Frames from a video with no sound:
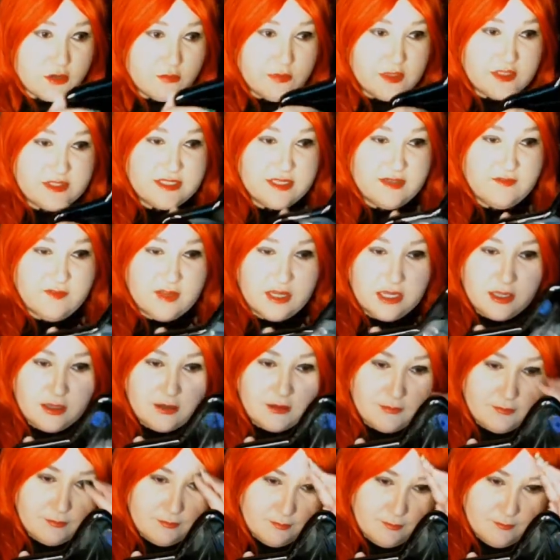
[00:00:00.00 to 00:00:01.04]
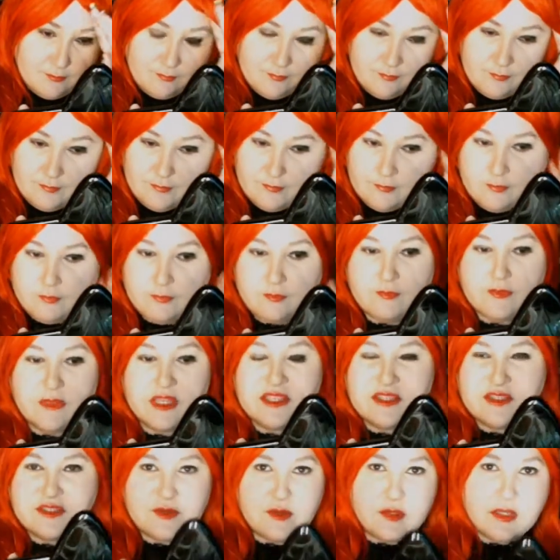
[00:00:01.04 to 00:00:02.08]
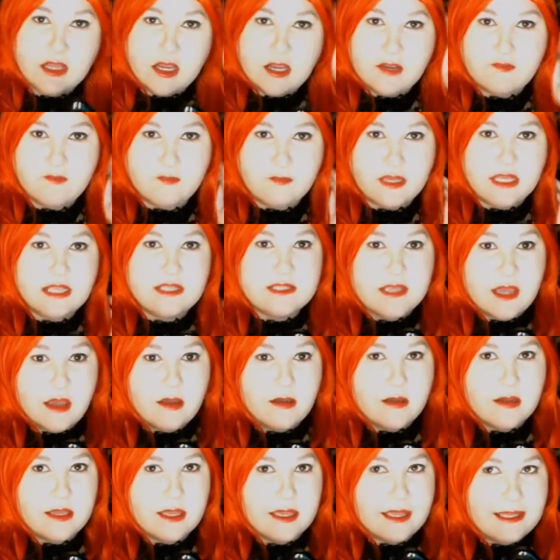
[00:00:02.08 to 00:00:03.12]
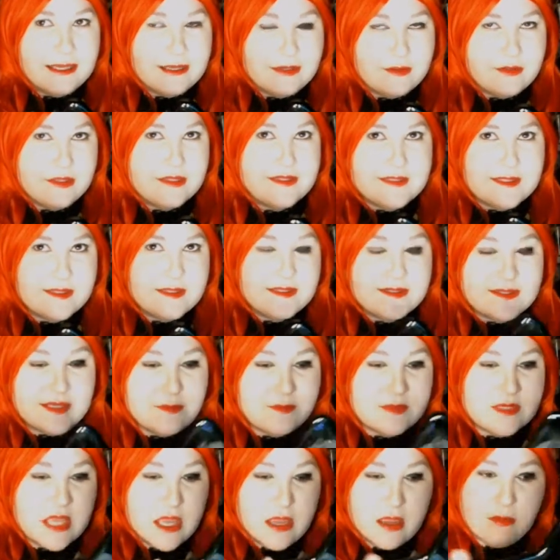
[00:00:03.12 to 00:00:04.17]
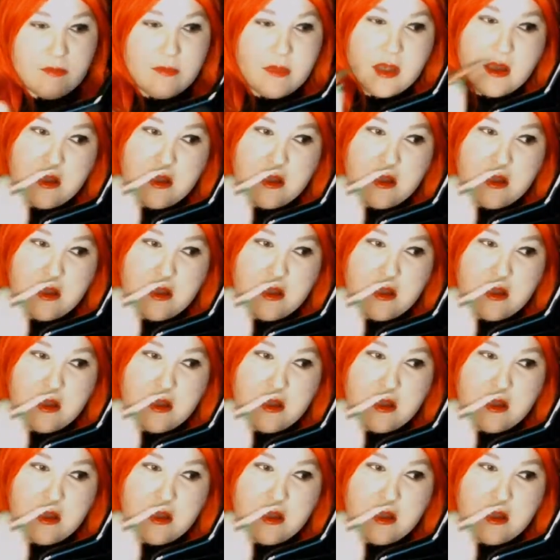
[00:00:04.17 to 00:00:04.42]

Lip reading: music video. It's really hard for me to talk and do this at the same time